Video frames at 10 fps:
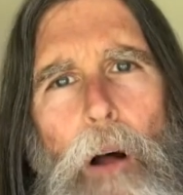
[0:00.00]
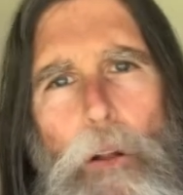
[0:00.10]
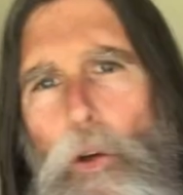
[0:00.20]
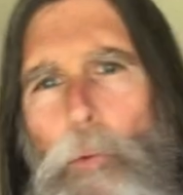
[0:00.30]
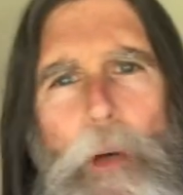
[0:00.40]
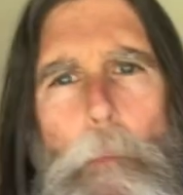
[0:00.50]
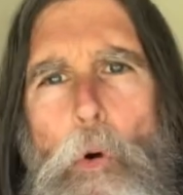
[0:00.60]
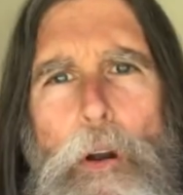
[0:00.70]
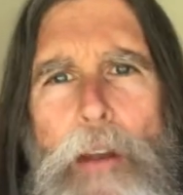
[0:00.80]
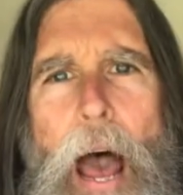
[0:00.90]
a little bit
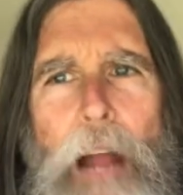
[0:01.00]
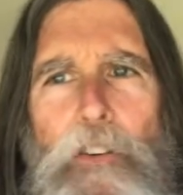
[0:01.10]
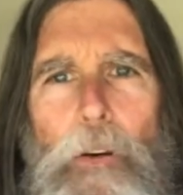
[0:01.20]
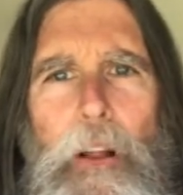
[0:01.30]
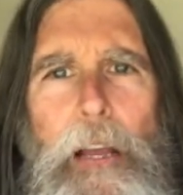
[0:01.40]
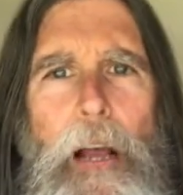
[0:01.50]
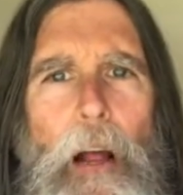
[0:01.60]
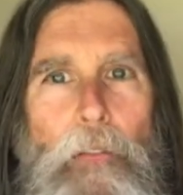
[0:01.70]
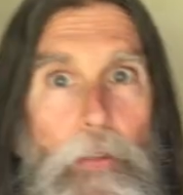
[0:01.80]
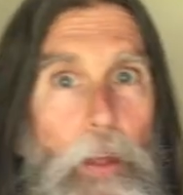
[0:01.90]
more naturally
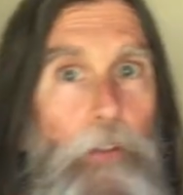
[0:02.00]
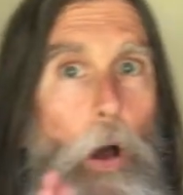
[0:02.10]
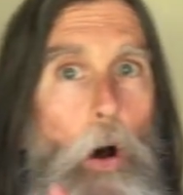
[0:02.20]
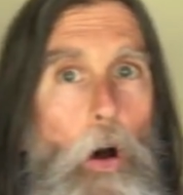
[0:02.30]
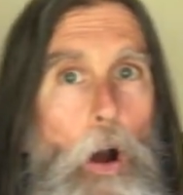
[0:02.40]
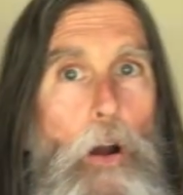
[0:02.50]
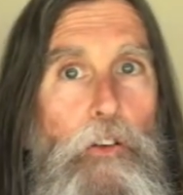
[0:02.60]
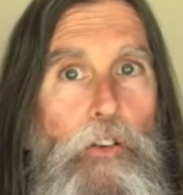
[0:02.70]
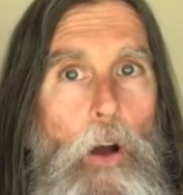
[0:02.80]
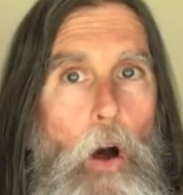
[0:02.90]
than this
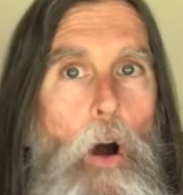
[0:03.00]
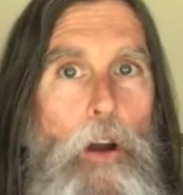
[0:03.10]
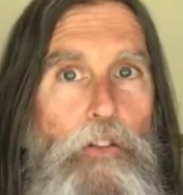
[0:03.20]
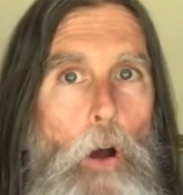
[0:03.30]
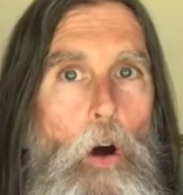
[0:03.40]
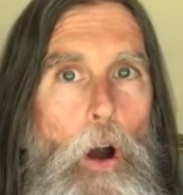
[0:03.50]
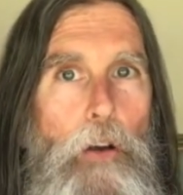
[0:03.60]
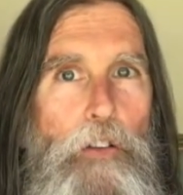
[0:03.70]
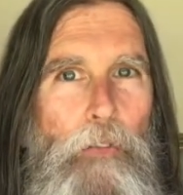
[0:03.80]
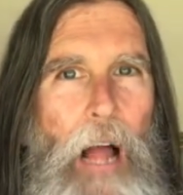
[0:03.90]
harsh, harsh,
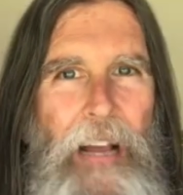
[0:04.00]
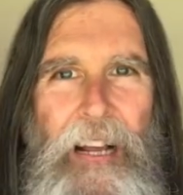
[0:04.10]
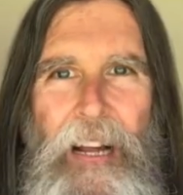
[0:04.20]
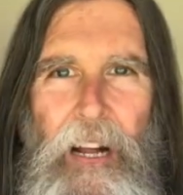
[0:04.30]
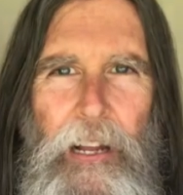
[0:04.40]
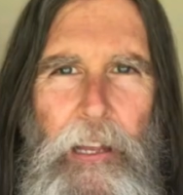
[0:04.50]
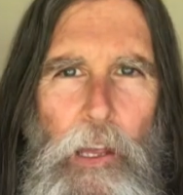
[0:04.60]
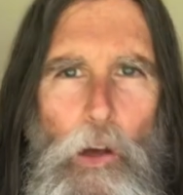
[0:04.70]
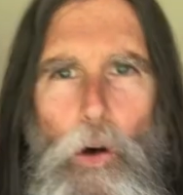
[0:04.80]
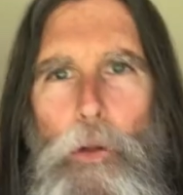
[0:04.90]
harsh of like
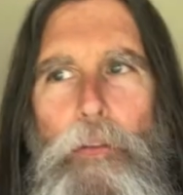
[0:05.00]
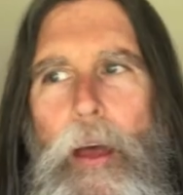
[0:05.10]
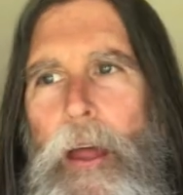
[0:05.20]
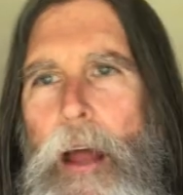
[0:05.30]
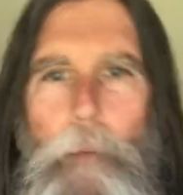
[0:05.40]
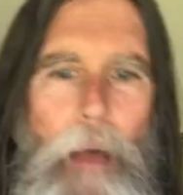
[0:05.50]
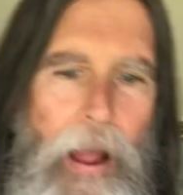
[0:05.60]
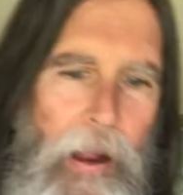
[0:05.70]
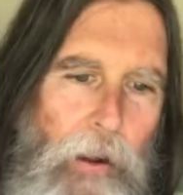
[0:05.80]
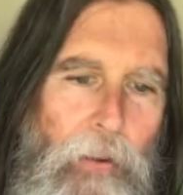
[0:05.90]
guilt and I'm
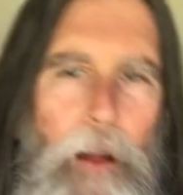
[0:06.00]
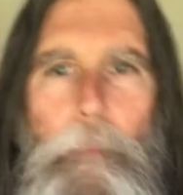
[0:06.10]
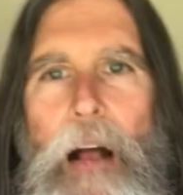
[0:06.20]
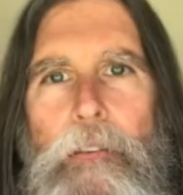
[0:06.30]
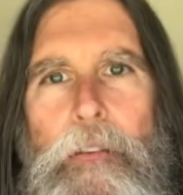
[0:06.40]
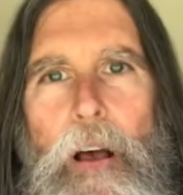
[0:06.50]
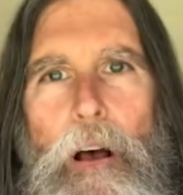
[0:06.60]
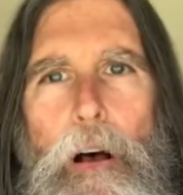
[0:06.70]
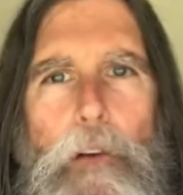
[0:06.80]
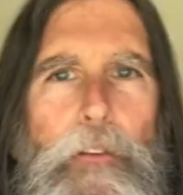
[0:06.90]
angry at
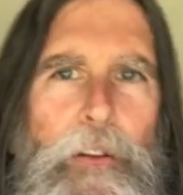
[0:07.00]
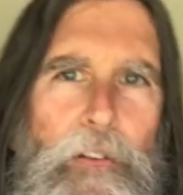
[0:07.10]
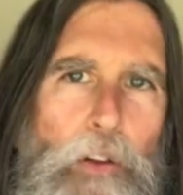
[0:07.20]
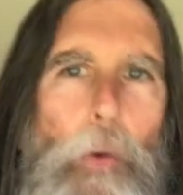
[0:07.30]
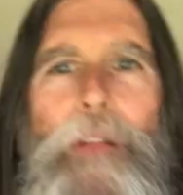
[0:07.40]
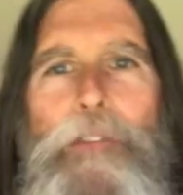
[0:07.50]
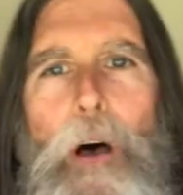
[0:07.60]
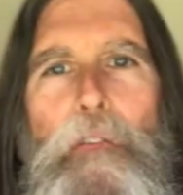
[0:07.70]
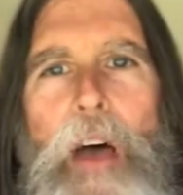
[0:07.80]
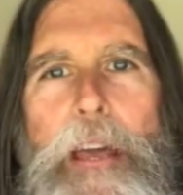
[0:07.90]
myself and showing
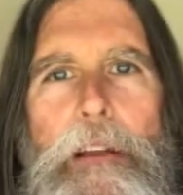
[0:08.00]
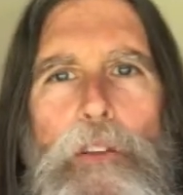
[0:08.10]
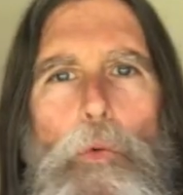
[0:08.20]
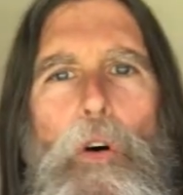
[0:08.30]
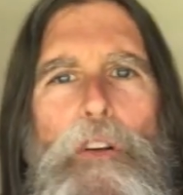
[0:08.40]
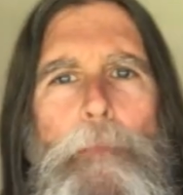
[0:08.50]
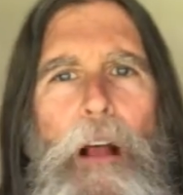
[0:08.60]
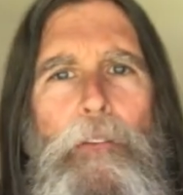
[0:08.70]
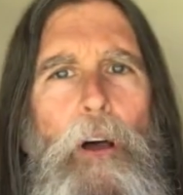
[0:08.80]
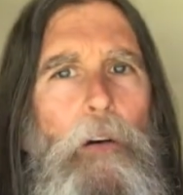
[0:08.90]
self-hate towards
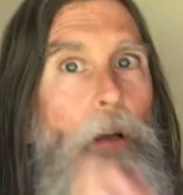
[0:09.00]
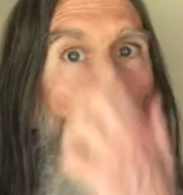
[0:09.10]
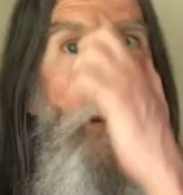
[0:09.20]
myself.